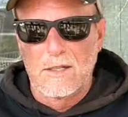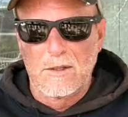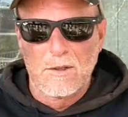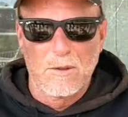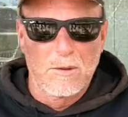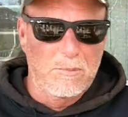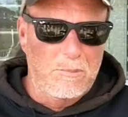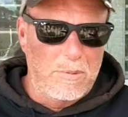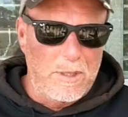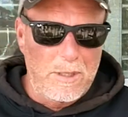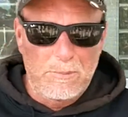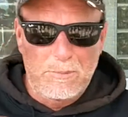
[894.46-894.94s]

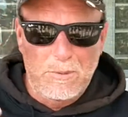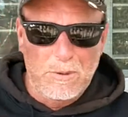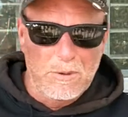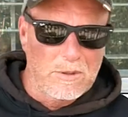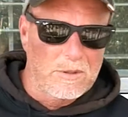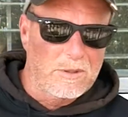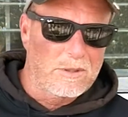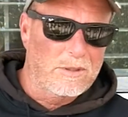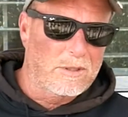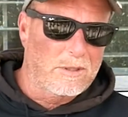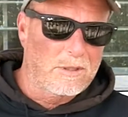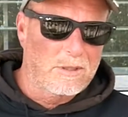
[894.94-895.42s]
other
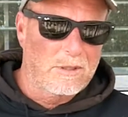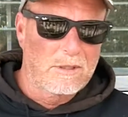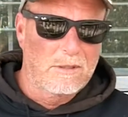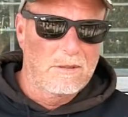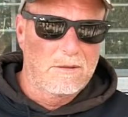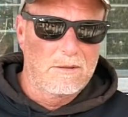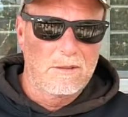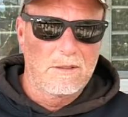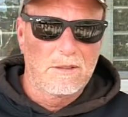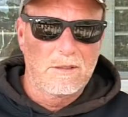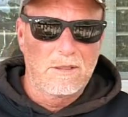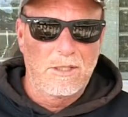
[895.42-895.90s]
people's
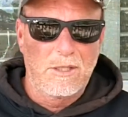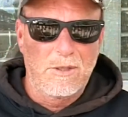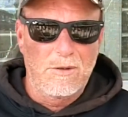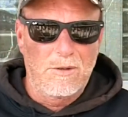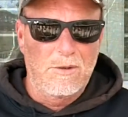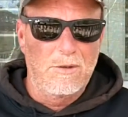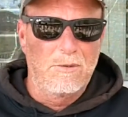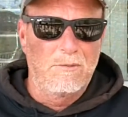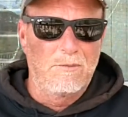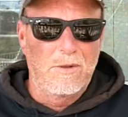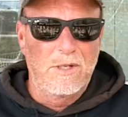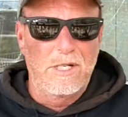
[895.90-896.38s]

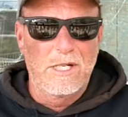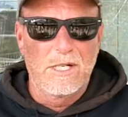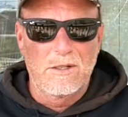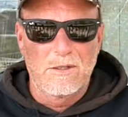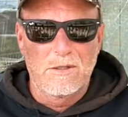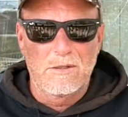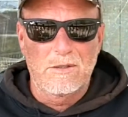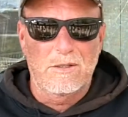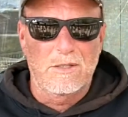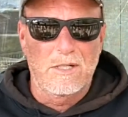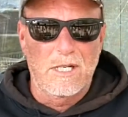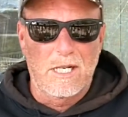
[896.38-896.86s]
YouTube
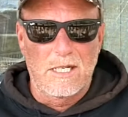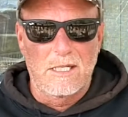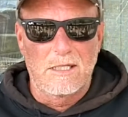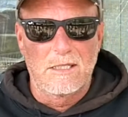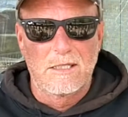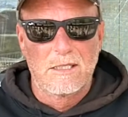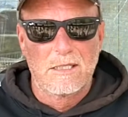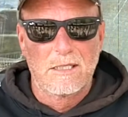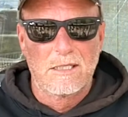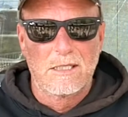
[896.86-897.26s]
videos, not